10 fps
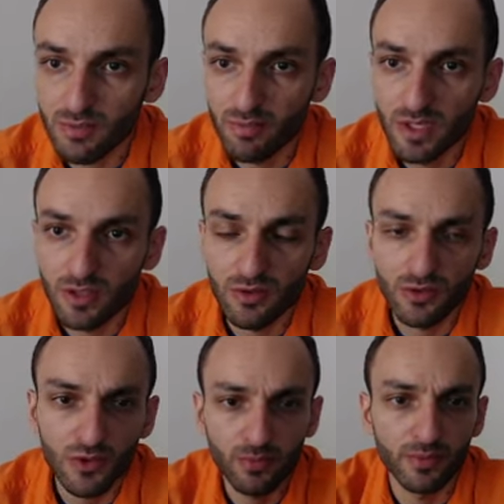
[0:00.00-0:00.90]
being you
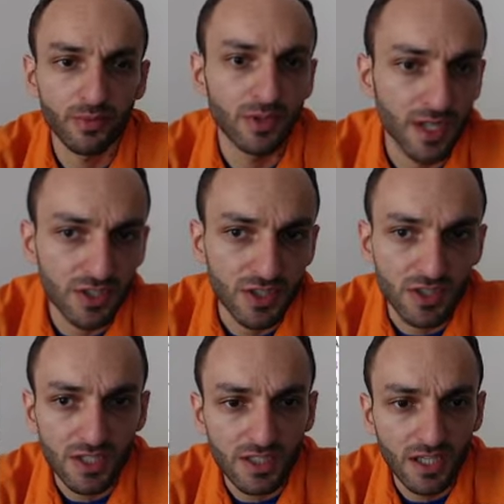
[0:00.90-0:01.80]
stop uh, knight
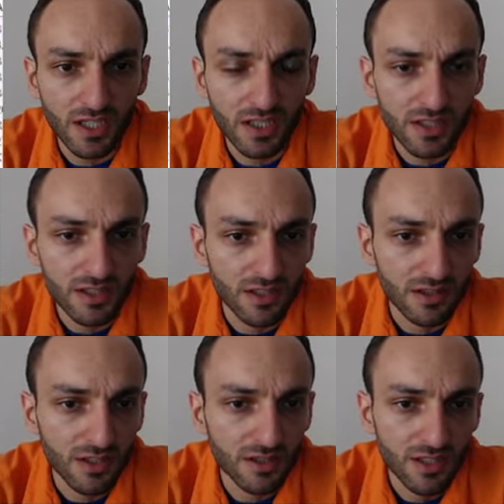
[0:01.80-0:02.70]
c6 ideas and
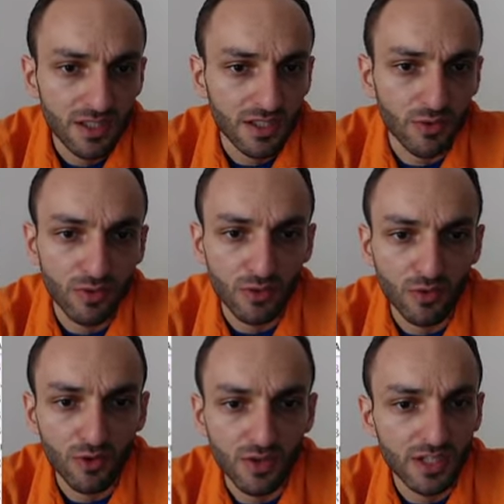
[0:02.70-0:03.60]
then somewhere you
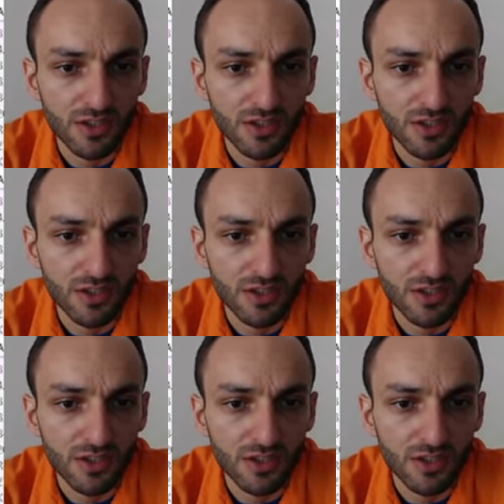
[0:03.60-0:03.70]
go knight